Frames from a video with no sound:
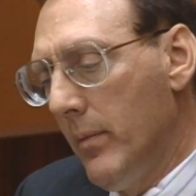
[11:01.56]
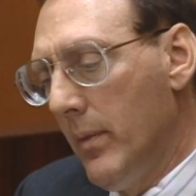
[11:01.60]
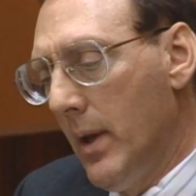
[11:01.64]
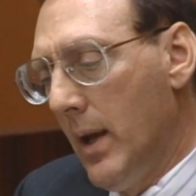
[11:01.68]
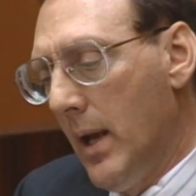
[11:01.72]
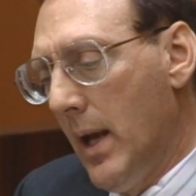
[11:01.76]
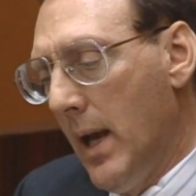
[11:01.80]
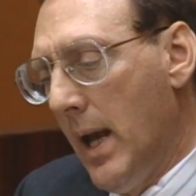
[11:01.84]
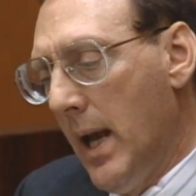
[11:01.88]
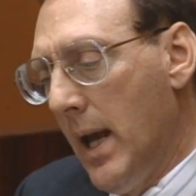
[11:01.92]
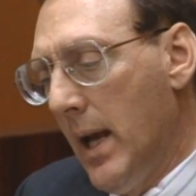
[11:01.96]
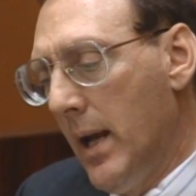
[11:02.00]

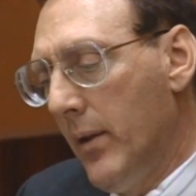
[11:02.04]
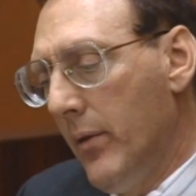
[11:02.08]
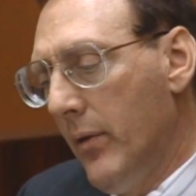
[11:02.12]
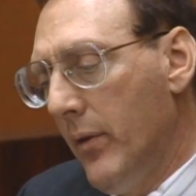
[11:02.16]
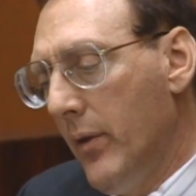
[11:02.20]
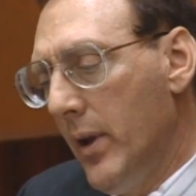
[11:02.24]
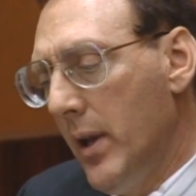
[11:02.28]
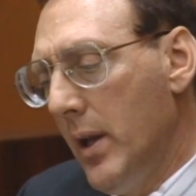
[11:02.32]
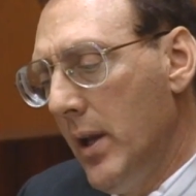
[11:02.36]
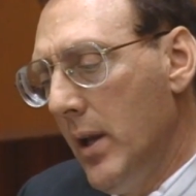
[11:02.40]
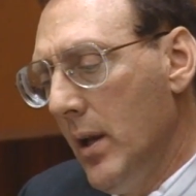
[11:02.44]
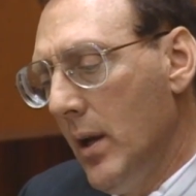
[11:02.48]
and
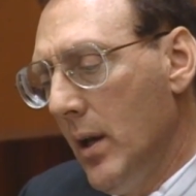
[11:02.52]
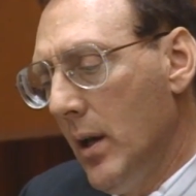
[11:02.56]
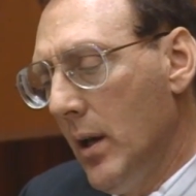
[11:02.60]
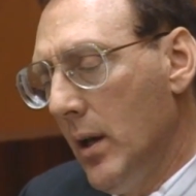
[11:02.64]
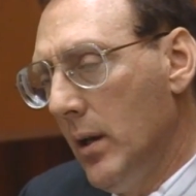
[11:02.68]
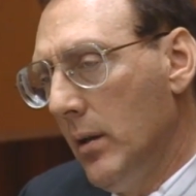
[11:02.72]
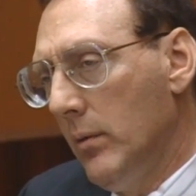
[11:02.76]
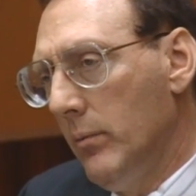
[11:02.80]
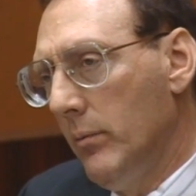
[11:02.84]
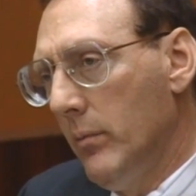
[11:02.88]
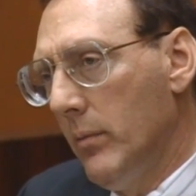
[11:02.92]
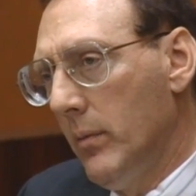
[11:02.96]

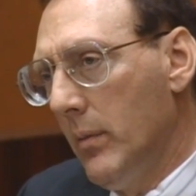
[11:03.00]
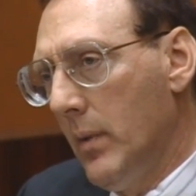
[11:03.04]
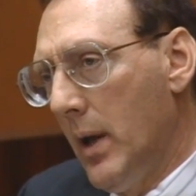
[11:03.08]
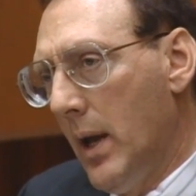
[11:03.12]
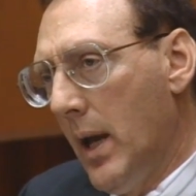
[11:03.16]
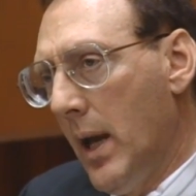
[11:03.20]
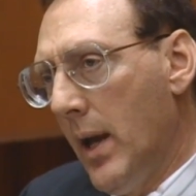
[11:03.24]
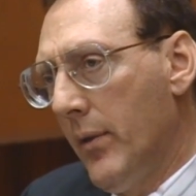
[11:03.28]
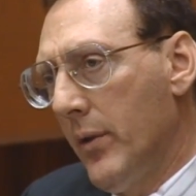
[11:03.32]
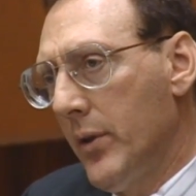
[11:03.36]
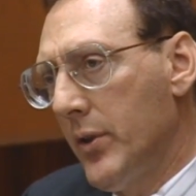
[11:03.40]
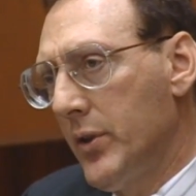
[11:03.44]

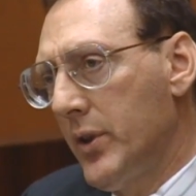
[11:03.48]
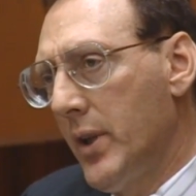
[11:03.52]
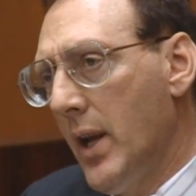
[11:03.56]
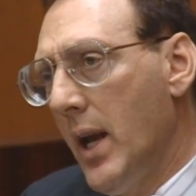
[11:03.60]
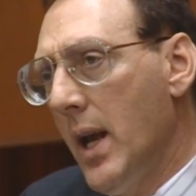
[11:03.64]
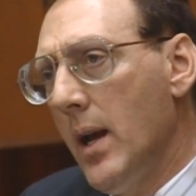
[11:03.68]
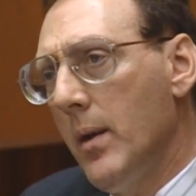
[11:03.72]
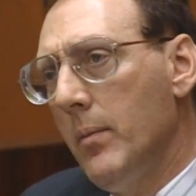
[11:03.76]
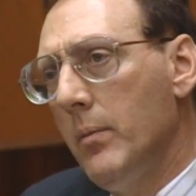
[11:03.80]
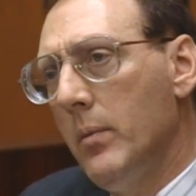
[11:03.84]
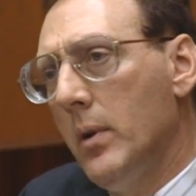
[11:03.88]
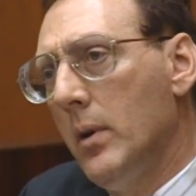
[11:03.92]
the
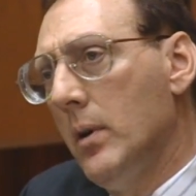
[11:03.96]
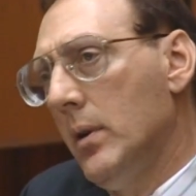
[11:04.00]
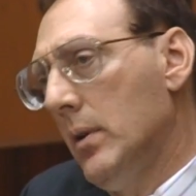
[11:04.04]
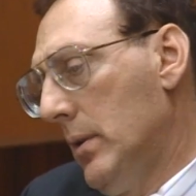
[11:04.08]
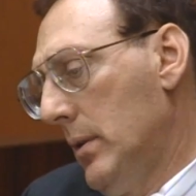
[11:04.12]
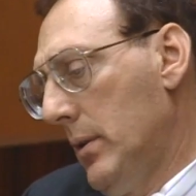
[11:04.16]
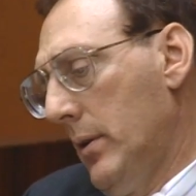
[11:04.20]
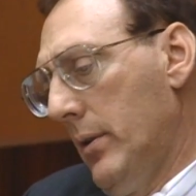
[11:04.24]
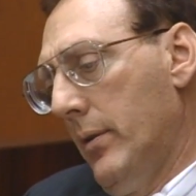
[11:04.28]
stab wound.